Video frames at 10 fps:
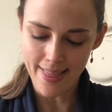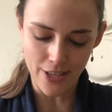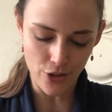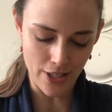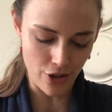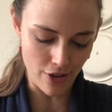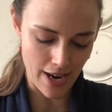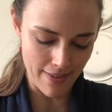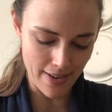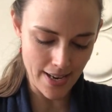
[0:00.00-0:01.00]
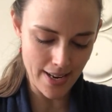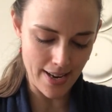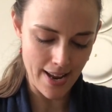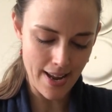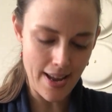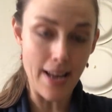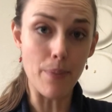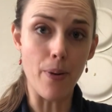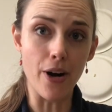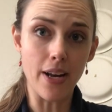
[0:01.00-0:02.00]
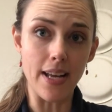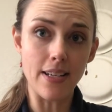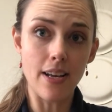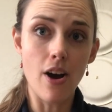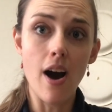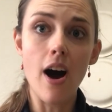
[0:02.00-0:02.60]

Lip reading: Then you can drive it in and park it.